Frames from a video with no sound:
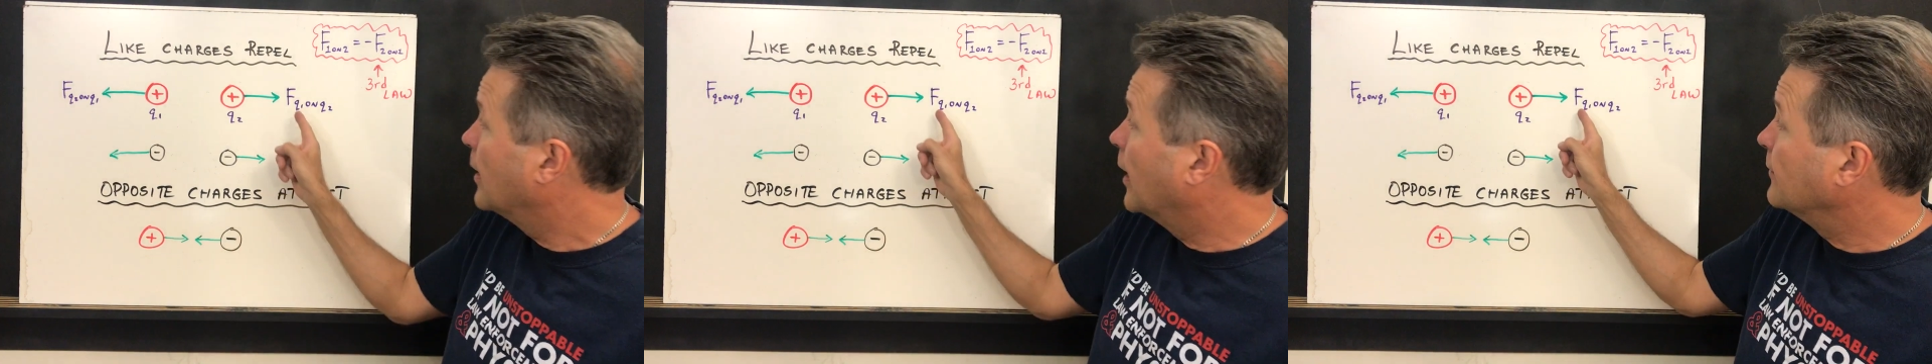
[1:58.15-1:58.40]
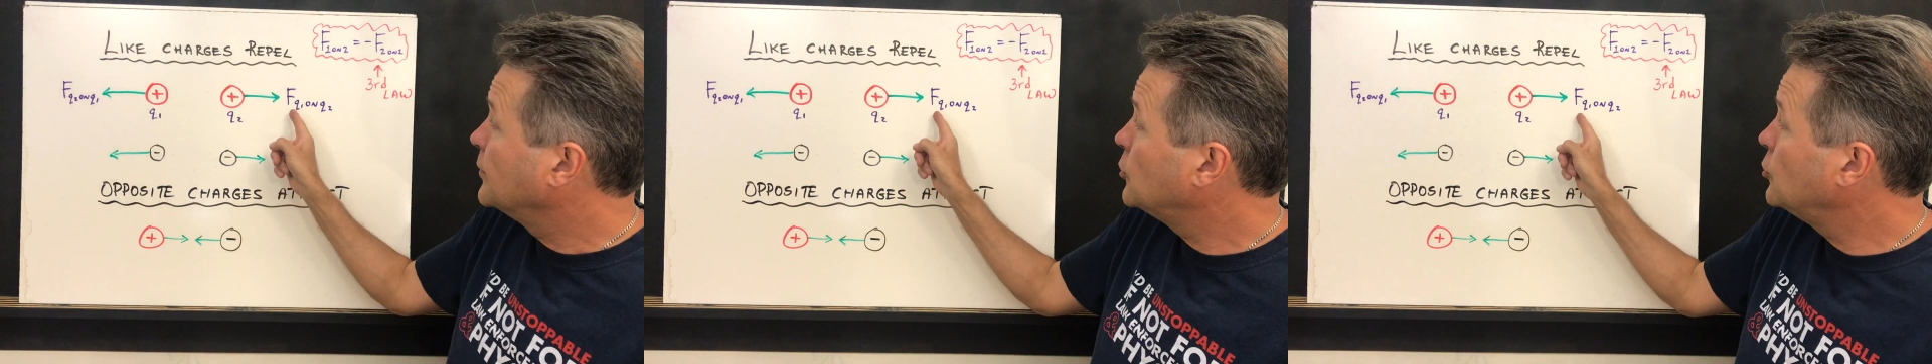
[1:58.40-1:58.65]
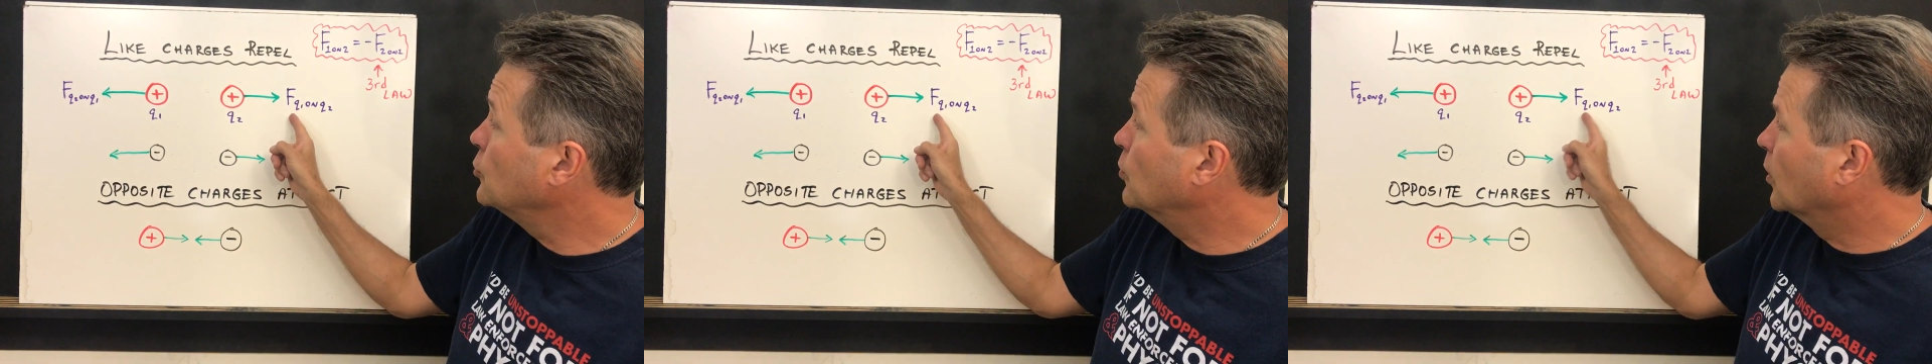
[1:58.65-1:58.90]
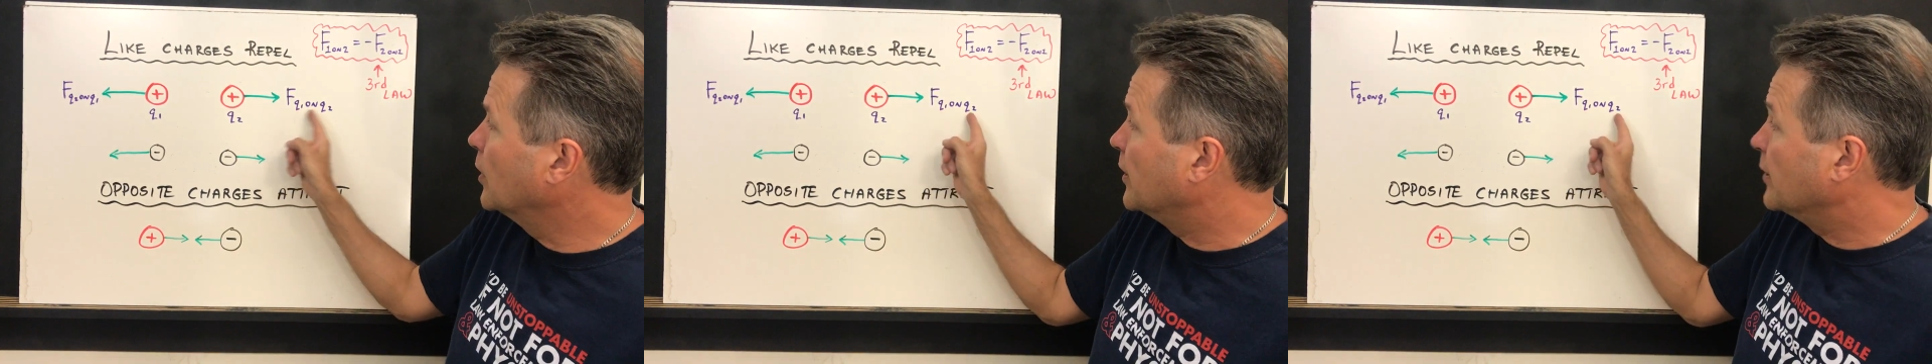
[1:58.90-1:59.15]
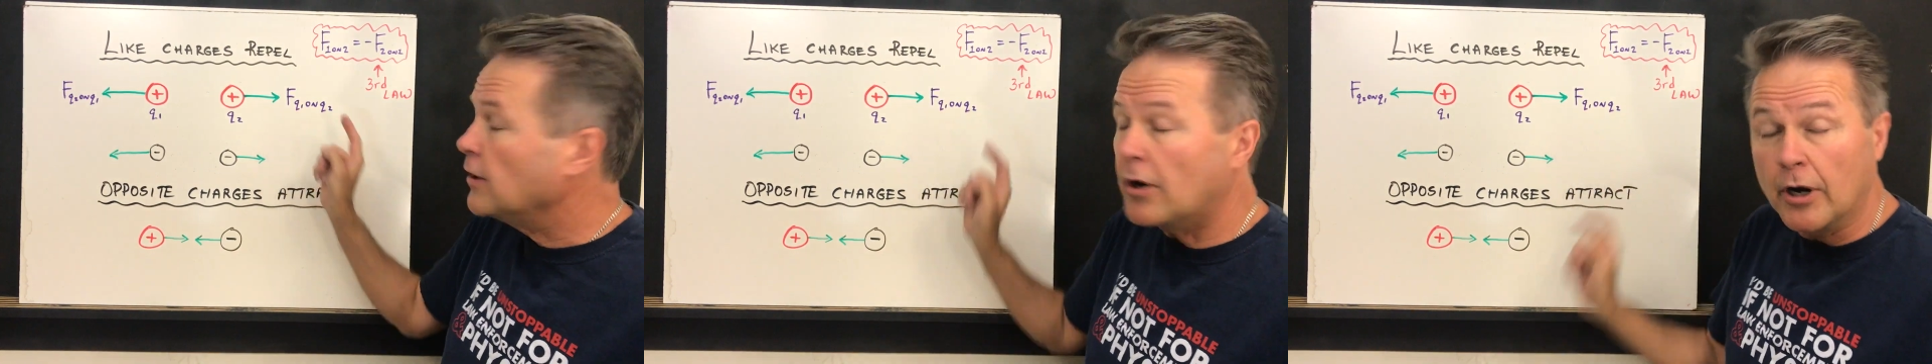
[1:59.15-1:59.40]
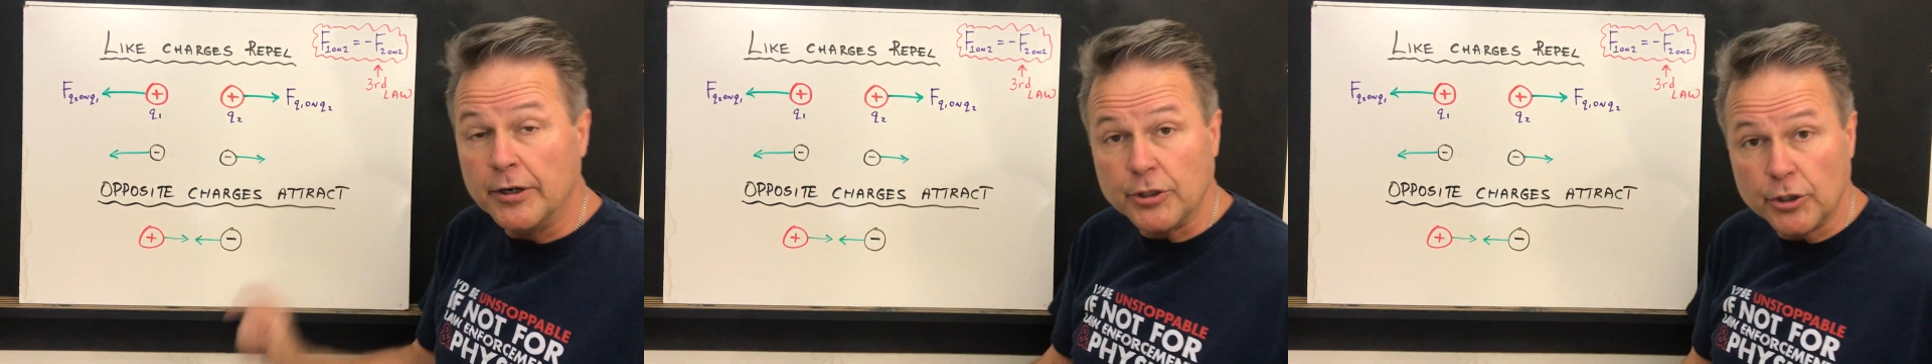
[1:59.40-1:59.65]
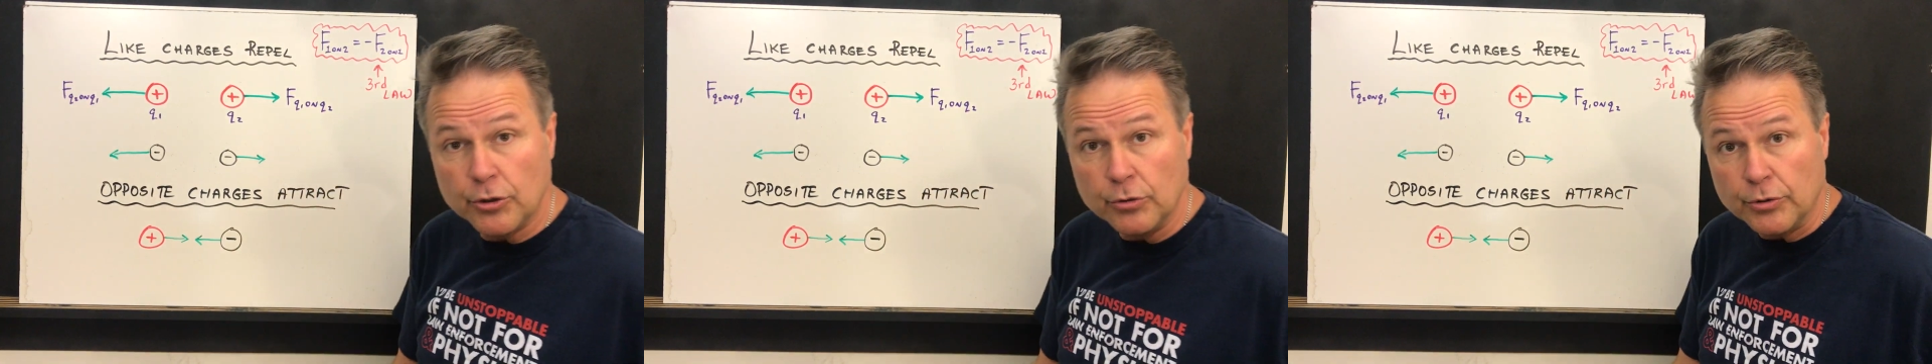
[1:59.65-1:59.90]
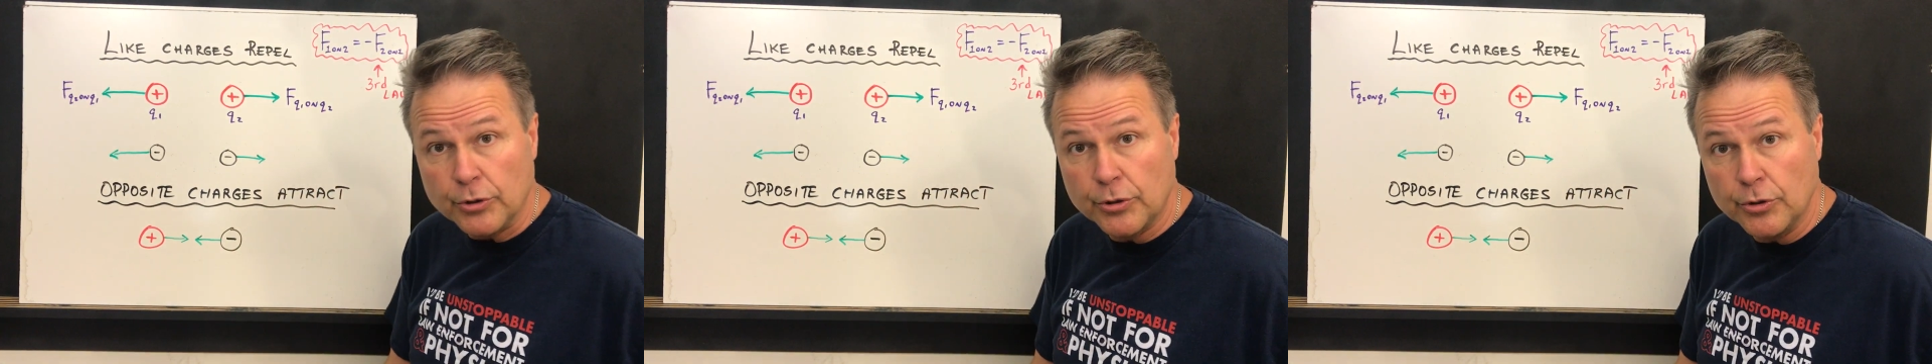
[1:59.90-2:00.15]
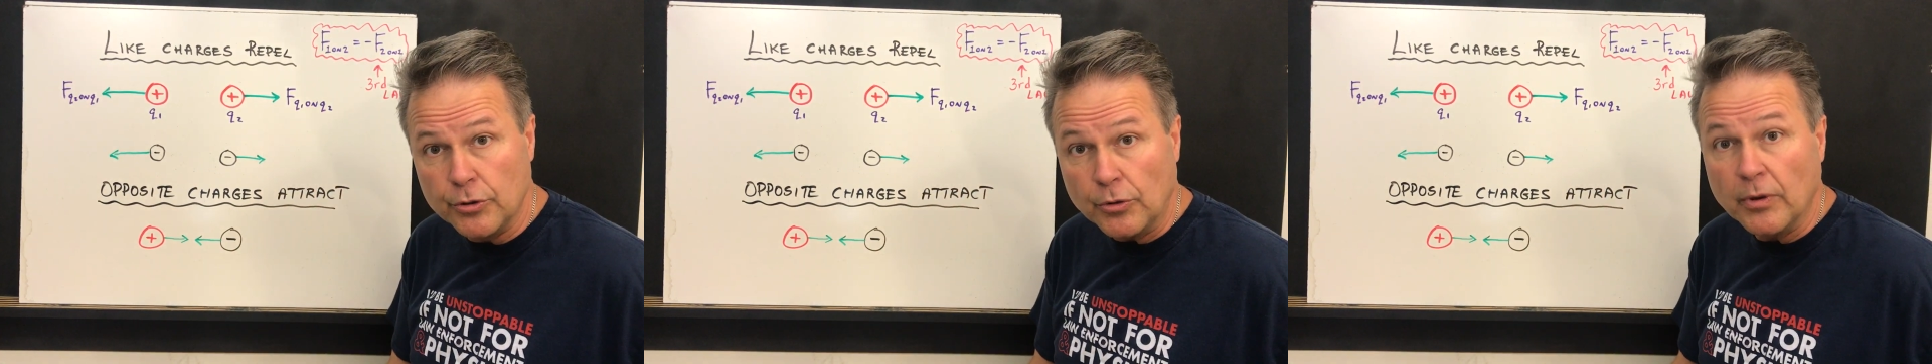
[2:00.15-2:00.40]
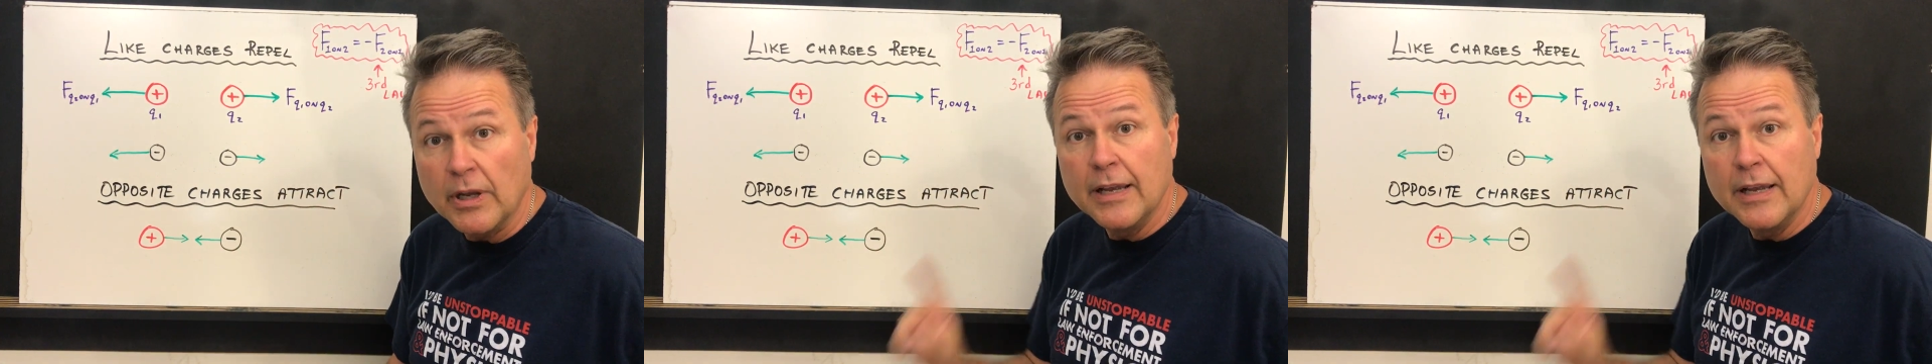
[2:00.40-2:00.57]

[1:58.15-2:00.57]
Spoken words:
of Q1 on Q2.